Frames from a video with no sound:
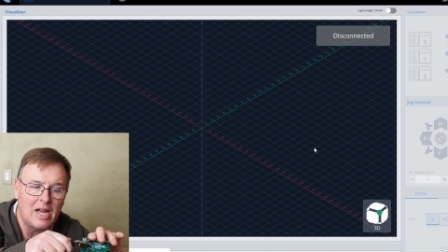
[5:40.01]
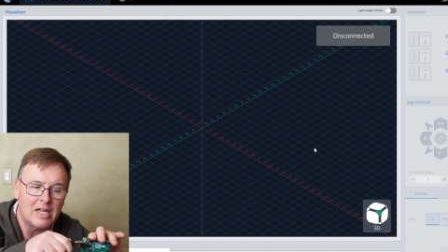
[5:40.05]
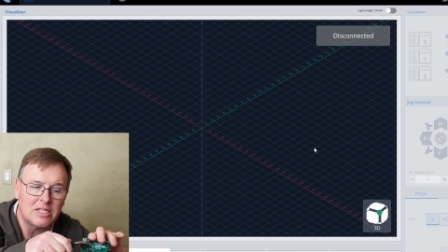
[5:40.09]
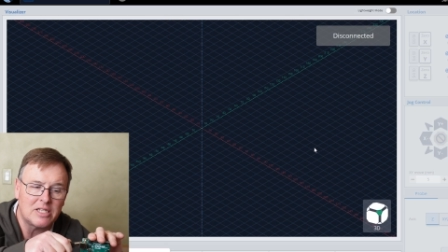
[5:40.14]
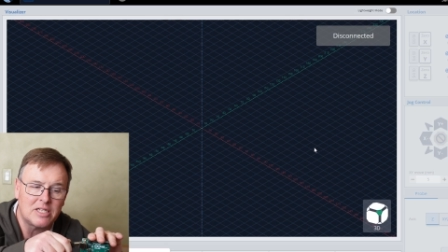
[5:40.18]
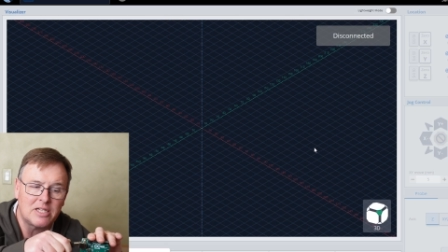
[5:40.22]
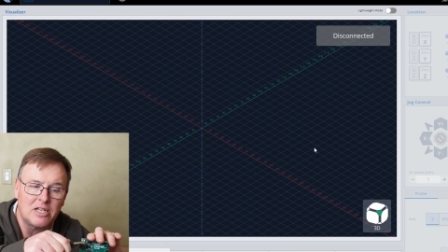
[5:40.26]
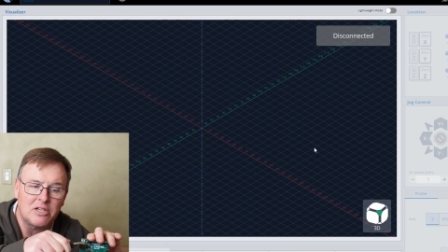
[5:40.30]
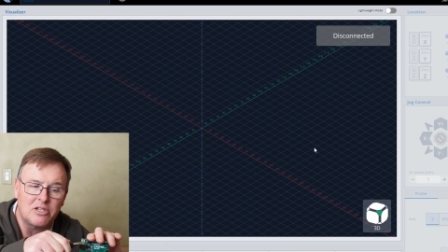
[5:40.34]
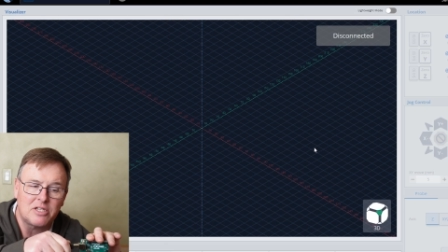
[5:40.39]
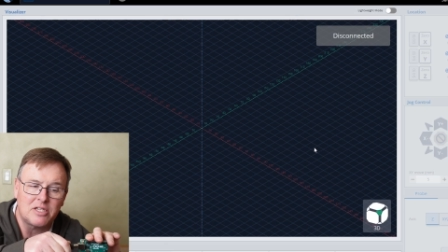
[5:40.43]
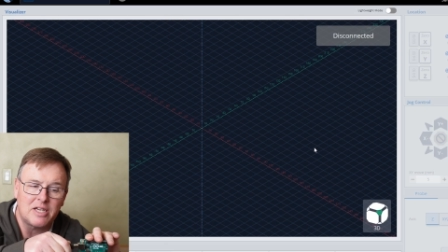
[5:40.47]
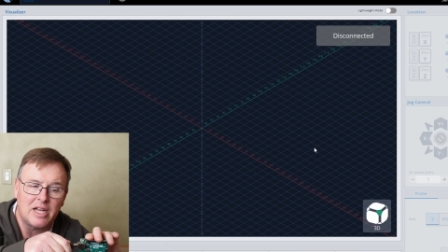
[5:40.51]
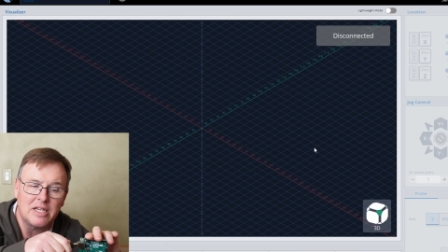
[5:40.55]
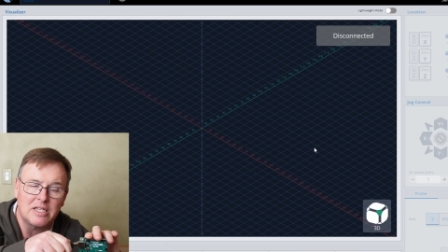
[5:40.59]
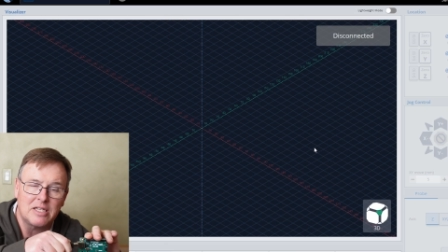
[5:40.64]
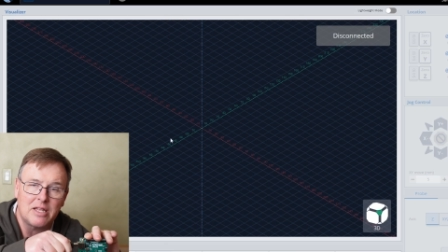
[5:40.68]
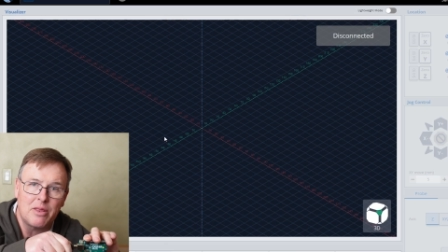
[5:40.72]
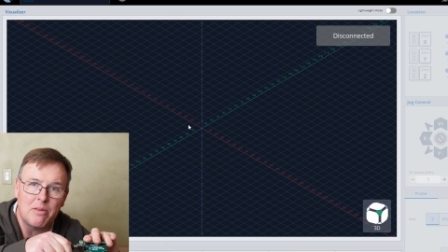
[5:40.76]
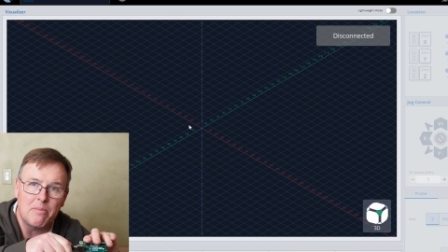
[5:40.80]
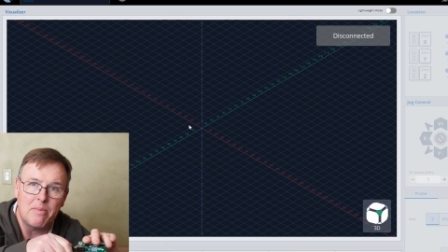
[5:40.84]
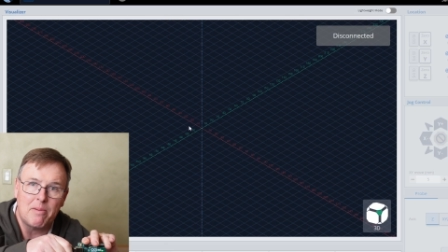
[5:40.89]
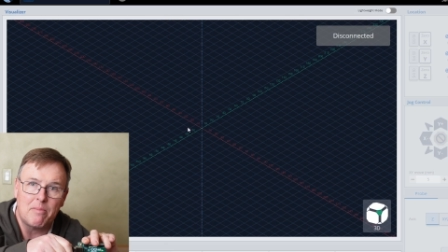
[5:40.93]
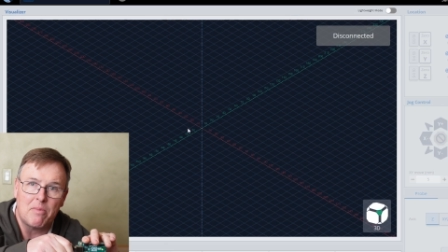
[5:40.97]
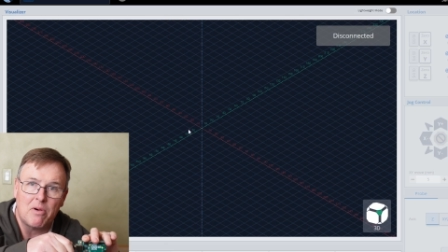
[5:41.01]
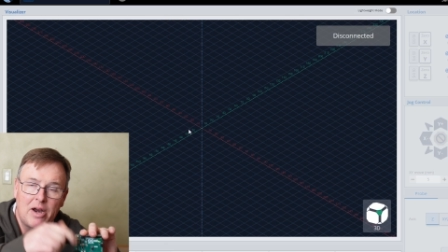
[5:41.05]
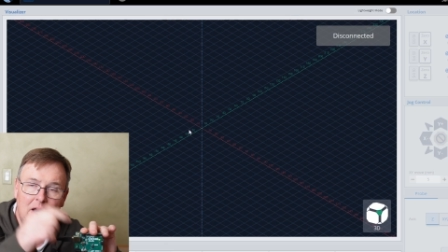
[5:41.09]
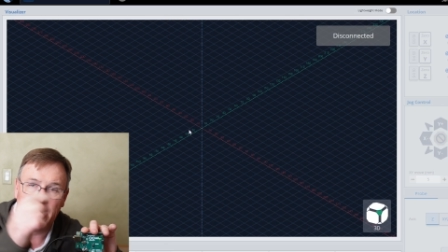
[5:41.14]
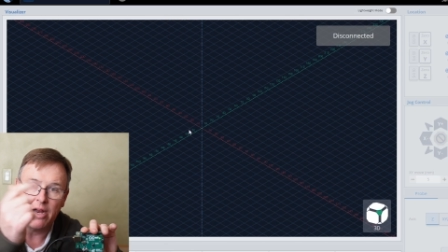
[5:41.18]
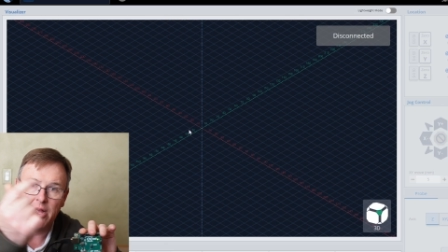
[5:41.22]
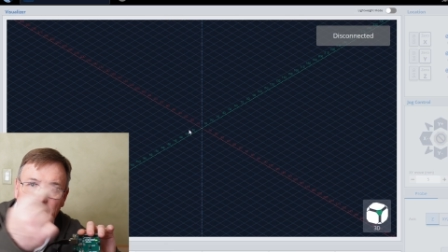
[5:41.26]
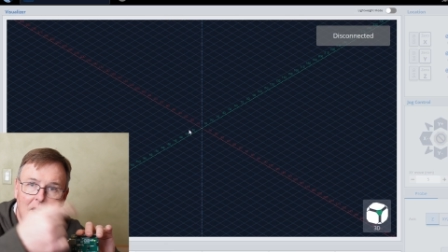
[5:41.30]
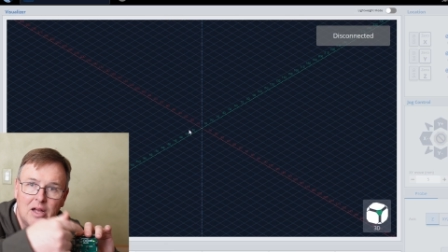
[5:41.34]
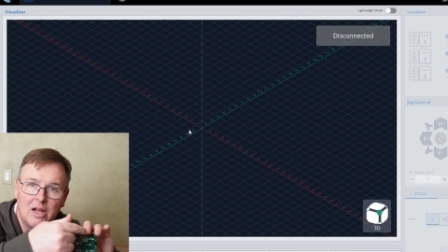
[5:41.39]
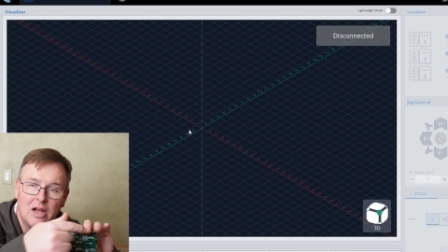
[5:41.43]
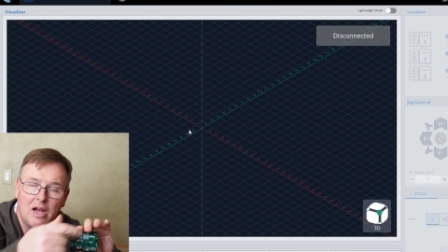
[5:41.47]
it still stays in the memory
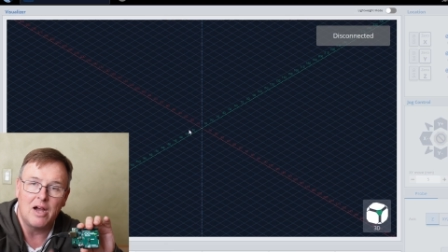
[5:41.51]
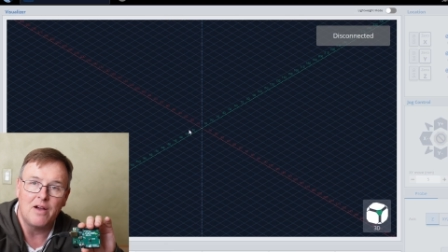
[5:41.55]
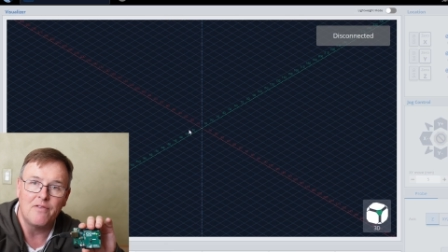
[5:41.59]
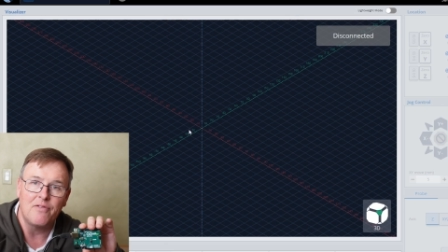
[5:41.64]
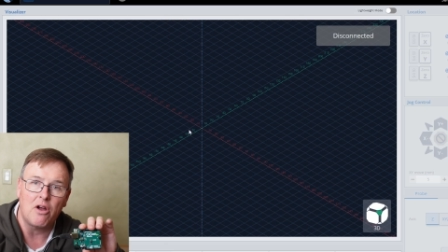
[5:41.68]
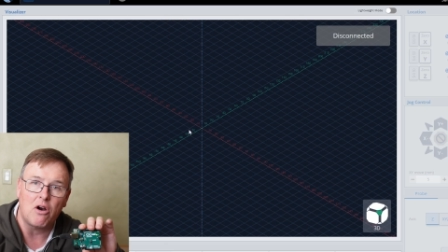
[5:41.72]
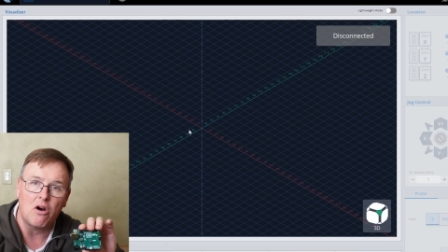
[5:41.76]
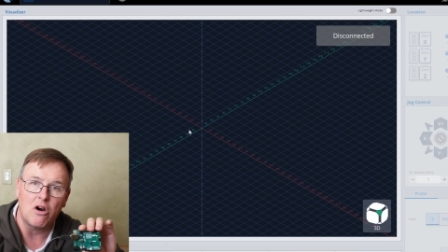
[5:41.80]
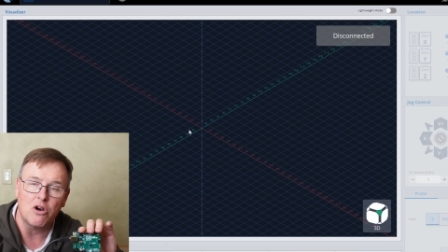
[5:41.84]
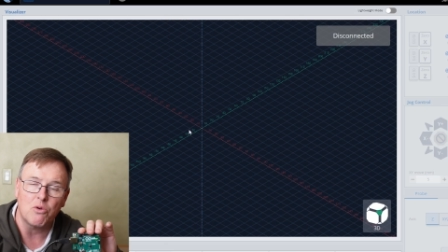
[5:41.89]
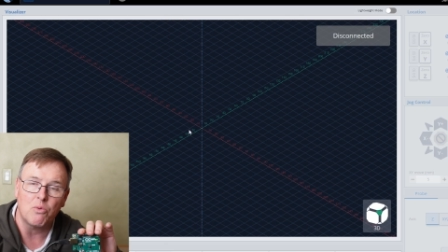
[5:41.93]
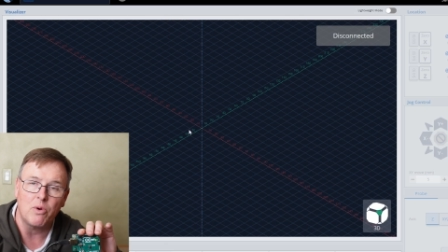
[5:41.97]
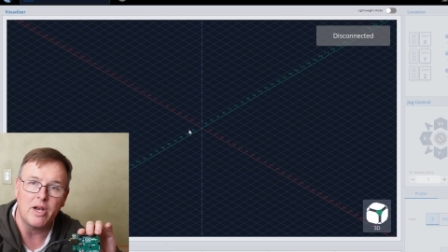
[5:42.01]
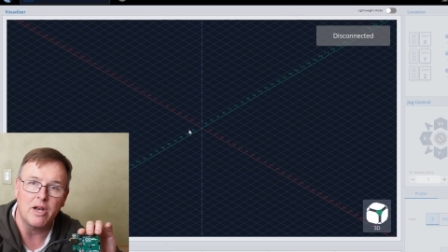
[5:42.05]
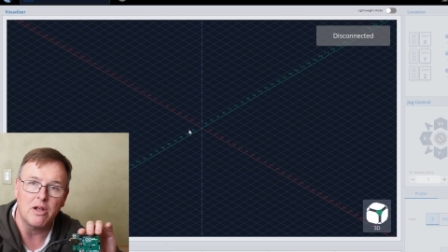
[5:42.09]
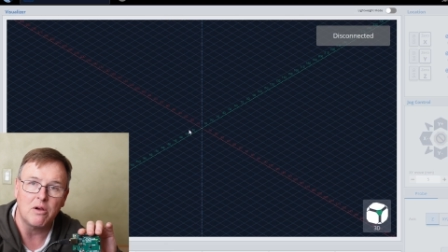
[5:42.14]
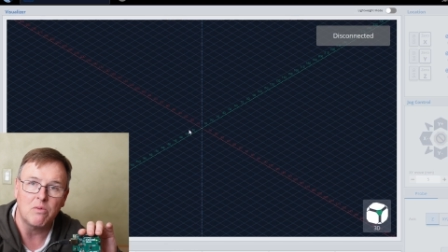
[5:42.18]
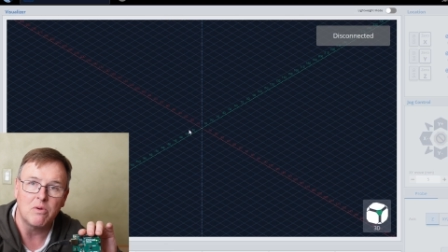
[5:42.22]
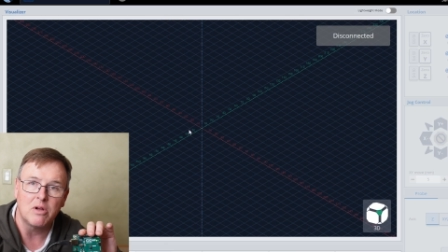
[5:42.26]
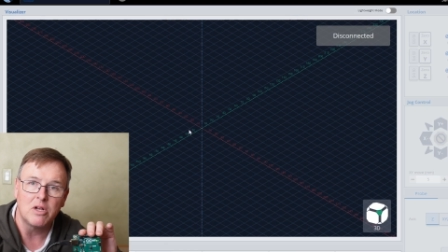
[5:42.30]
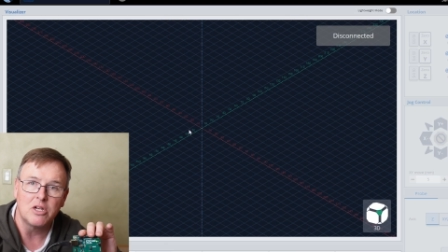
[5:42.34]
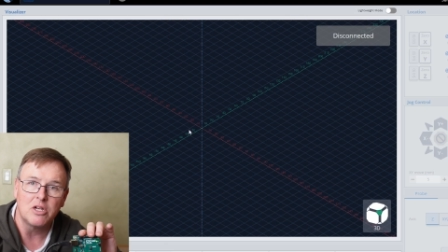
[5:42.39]
of the Arduino.